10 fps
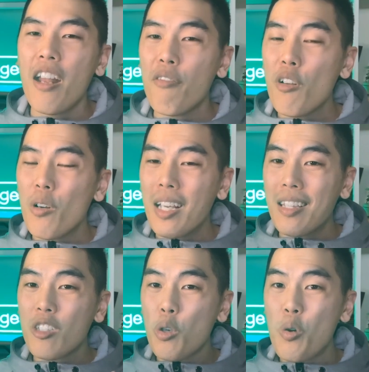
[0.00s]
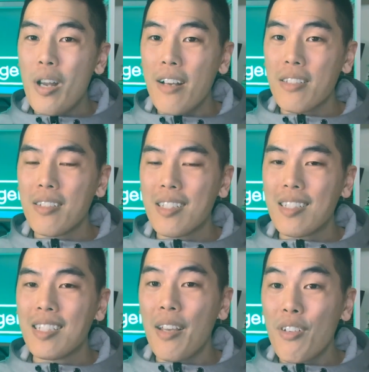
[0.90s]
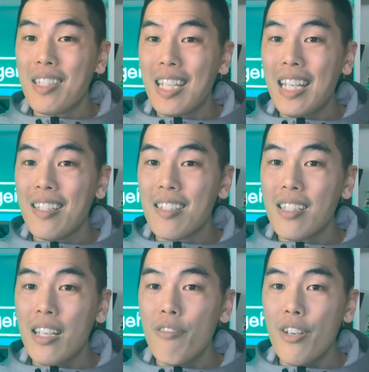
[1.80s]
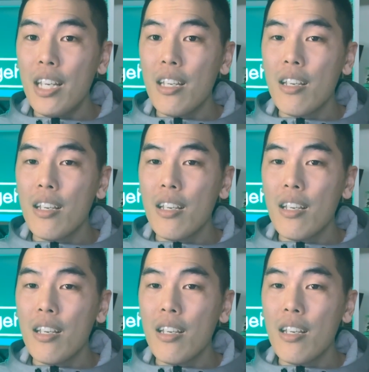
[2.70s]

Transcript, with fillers: And if you look at the two thousand seventeen C V,